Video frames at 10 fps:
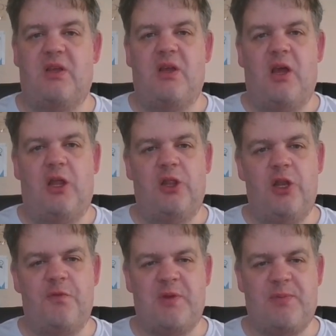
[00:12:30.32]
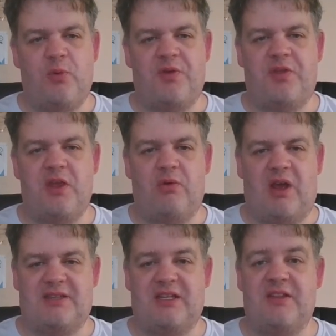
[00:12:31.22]
A lot of people were
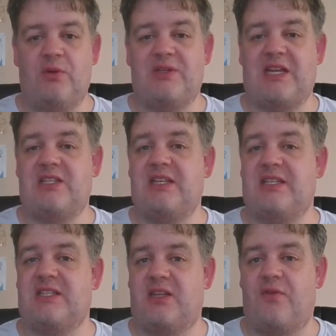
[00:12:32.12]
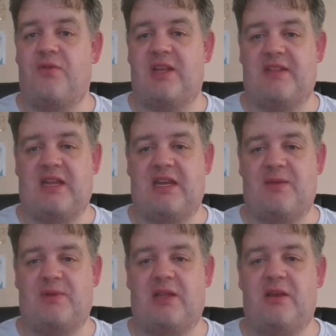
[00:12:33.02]
theorizing that it was actually Discovery in that
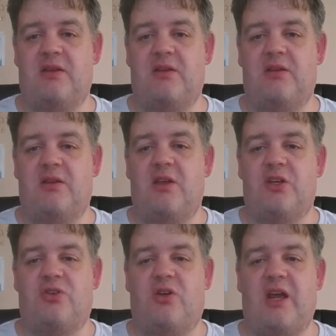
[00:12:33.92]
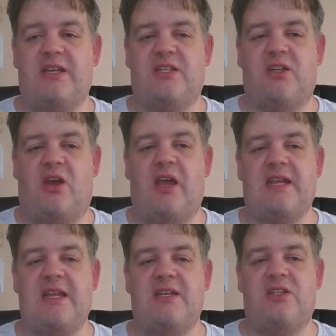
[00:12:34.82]
nebula, trying to tie it
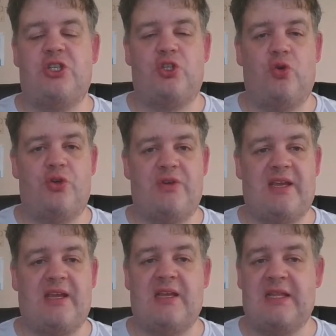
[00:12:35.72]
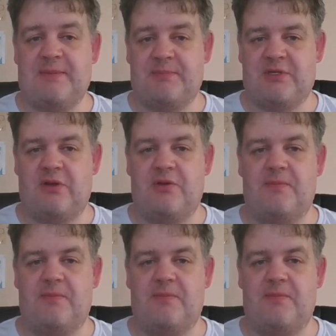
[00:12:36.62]
into the short trek Calypso.